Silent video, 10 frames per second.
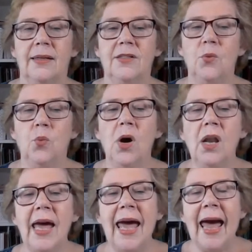So
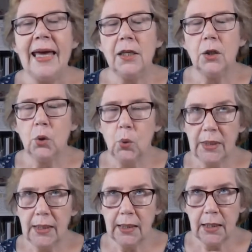while I hate
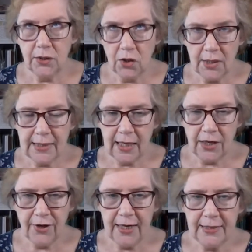looking at those
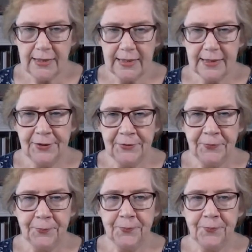areas,
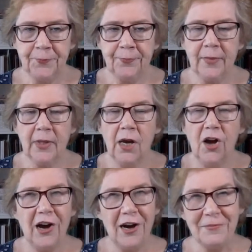
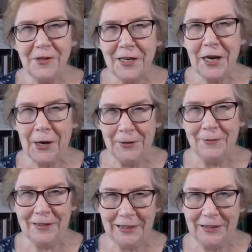I'm not the
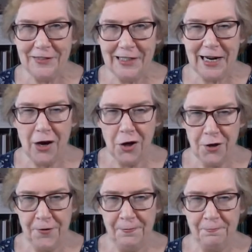only one that lives in our
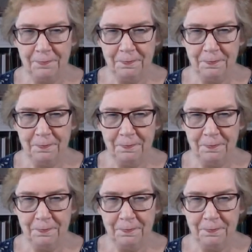home.